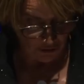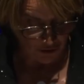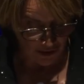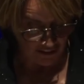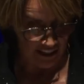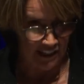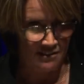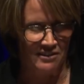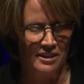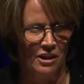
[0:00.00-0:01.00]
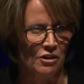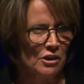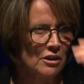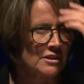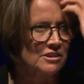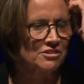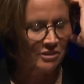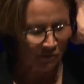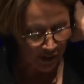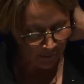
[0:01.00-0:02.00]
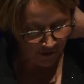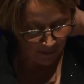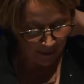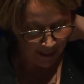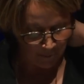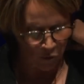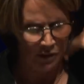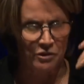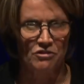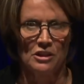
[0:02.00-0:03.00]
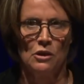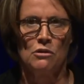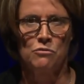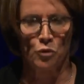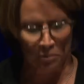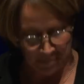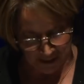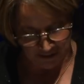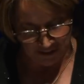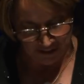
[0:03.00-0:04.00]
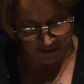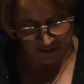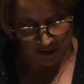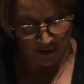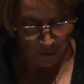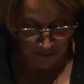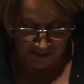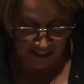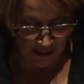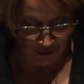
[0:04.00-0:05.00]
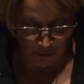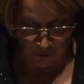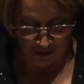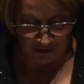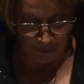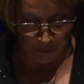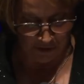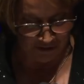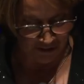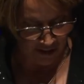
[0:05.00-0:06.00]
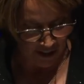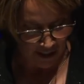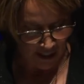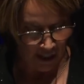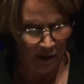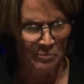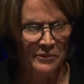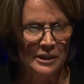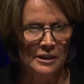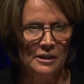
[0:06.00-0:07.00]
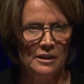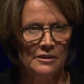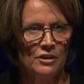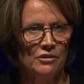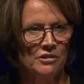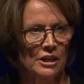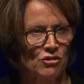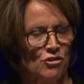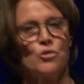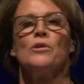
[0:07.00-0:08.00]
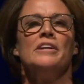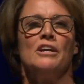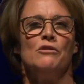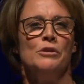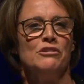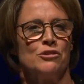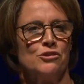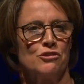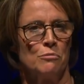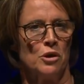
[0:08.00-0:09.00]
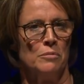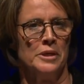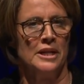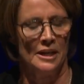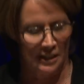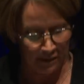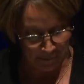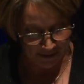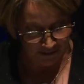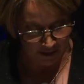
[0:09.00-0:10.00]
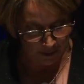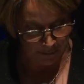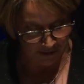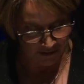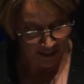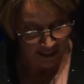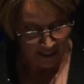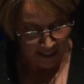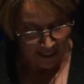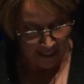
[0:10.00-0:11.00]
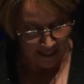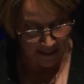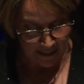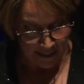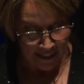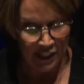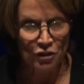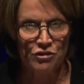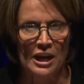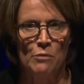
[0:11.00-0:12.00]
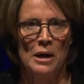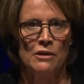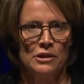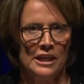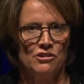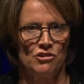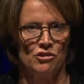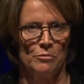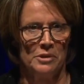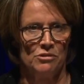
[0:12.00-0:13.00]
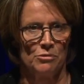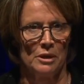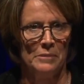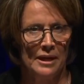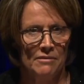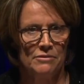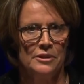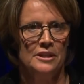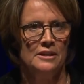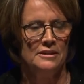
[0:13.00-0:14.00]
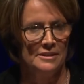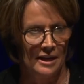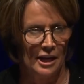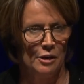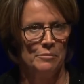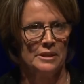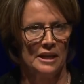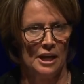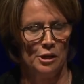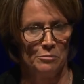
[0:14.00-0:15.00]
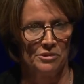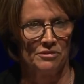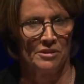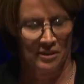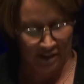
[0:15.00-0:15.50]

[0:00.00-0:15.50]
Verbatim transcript: those stories I get to tell, the, the stuff comes from them, whether it's long form pieces or tennis or real sports. Um, the, there is an extraordinary research department at NBC Olympics, and here's how my relationship is with them every damn games.